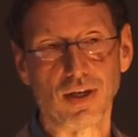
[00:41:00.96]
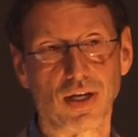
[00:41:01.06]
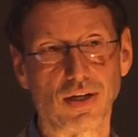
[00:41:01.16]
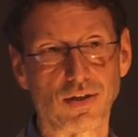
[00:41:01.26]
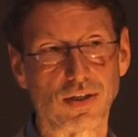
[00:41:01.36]

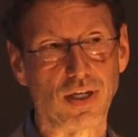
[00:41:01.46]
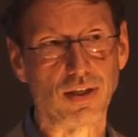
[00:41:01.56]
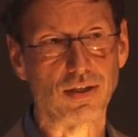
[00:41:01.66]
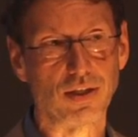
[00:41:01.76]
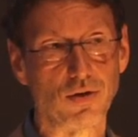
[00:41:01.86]
That is to say,
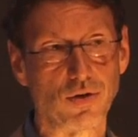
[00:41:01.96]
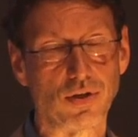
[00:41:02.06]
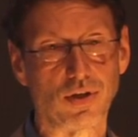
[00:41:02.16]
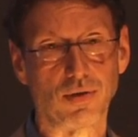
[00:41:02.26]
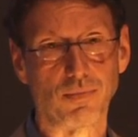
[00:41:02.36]
this
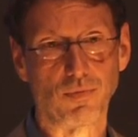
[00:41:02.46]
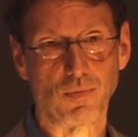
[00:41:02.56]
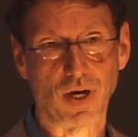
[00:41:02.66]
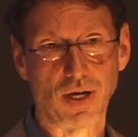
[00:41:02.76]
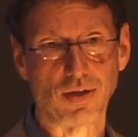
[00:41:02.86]
literature can be
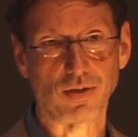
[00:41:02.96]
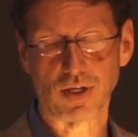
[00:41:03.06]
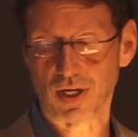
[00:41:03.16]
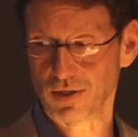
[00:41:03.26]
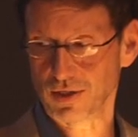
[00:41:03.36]
read as,
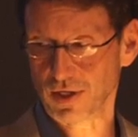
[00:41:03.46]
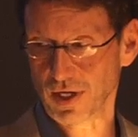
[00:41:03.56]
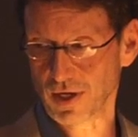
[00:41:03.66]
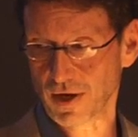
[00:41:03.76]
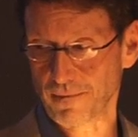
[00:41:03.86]
as,
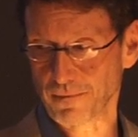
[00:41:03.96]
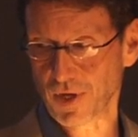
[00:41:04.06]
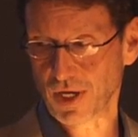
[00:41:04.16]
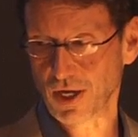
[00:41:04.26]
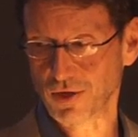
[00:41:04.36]
a, um,
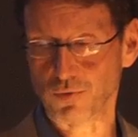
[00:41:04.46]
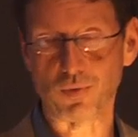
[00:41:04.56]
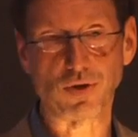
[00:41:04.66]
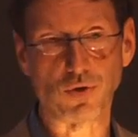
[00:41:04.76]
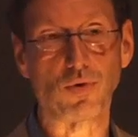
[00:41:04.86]
as a
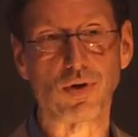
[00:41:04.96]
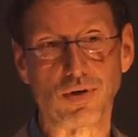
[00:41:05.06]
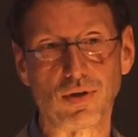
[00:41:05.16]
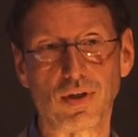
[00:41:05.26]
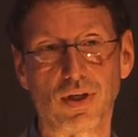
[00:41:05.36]

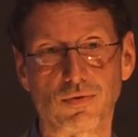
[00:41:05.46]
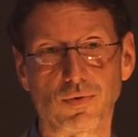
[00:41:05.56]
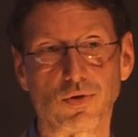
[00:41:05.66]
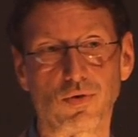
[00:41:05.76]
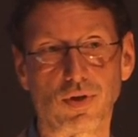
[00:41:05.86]
rhetorical, as
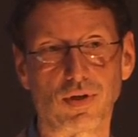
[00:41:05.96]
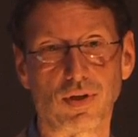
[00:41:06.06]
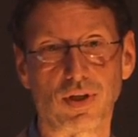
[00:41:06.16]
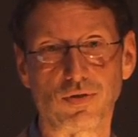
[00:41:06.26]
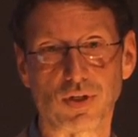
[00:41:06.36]

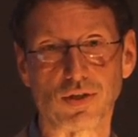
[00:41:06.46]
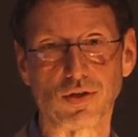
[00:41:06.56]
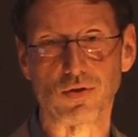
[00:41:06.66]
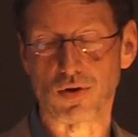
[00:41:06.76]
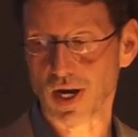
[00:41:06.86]
rhetorical uh,
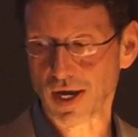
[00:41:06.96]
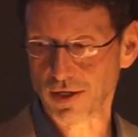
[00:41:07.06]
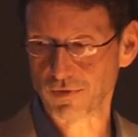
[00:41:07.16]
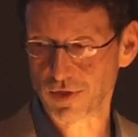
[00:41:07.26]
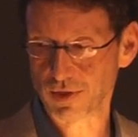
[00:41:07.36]
gesture and
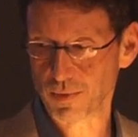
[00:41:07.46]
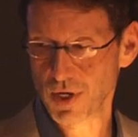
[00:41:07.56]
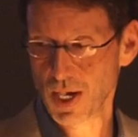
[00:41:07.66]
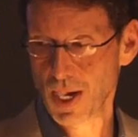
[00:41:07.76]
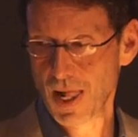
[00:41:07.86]
activism.
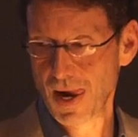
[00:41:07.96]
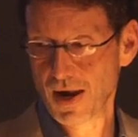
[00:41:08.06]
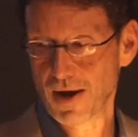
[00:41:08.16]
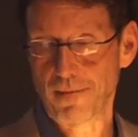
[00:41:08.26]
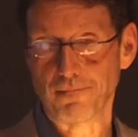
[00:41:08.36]

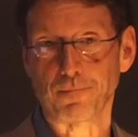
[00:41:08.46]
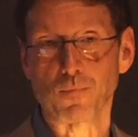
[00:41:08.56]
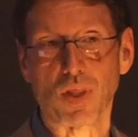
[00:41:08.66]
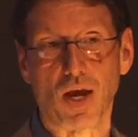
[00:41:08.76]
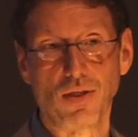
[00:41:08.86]
Um,
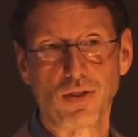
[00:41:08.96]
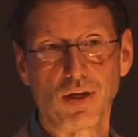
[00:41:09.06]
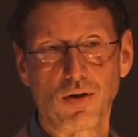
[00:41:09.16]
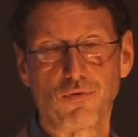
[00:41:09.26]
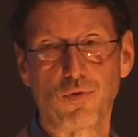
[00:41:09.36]
and
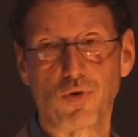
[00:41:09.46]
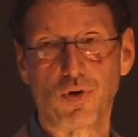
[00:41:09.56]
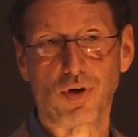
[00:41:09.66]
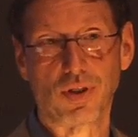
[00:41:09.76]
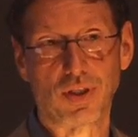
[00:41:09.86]

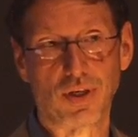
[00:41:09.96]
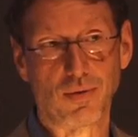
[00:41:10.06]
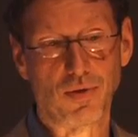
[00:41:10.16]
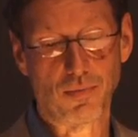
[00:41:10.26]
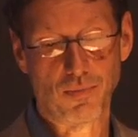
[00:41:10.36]
therefore,
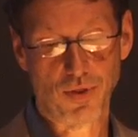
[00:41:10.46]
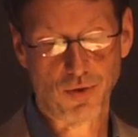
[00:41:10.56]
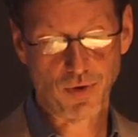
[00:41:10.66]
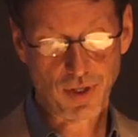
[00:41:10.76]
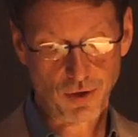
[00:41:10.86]
the, the,
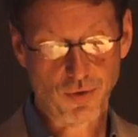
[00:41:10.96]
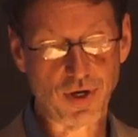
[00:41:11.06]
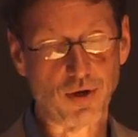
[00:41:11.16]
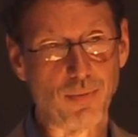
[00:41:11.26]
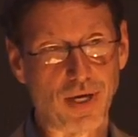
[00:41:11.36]
the, the,
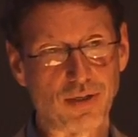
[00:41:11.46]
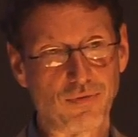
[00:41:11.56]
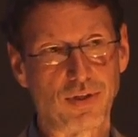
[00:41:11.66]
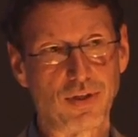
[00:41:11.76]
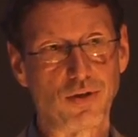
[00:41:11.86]
critical mass
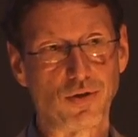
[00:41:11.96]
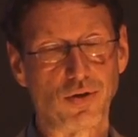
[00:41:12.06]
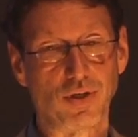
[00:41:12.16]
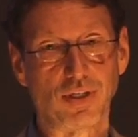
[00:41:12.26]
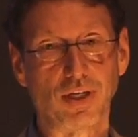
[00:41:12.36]
of this
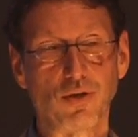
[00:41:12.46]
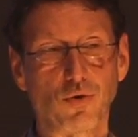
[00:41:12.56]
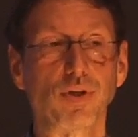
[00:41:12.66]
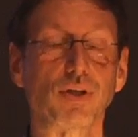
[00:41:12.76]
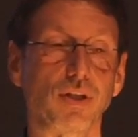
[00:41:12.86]
literature is
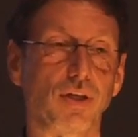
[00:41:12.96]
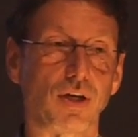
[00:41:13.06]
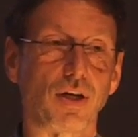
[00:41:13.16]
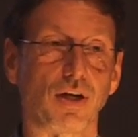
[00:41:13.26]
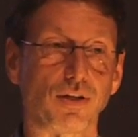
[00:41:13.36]
increasingly
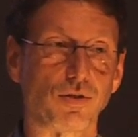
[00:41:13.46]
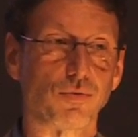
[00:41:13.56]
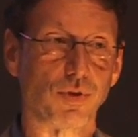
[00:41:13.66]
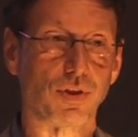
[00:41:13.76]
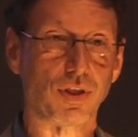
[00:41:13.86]
at odds
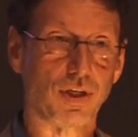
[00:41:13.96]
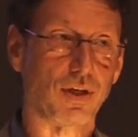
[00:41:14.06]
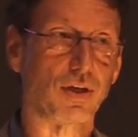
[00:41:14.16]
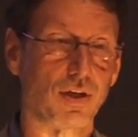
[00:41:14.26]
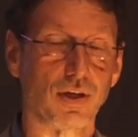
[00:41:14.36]
with
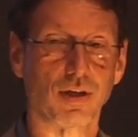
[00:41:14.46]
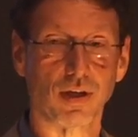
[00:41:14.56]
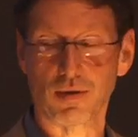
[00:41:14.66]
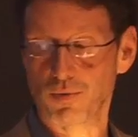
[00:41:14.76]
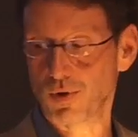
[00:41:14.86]
the
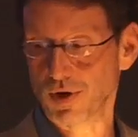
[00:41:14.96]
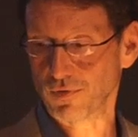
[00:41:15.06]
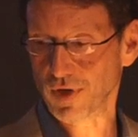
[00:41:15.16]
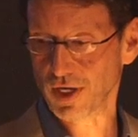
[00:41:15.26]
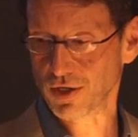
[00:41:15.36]
um,
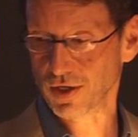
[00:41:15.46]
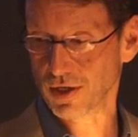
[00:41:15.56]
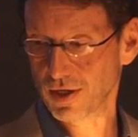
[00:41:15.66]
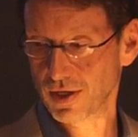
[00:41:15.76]
quantification